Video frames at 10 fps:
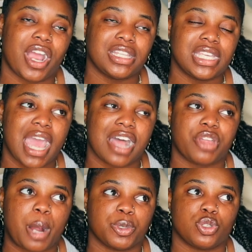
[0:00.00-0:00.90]
finally
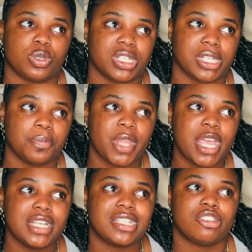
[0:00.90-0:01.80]
had the opportunity
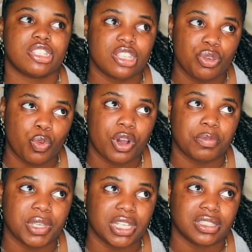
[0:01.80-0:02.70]
to see
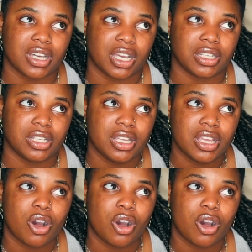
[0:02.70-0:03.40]
one being done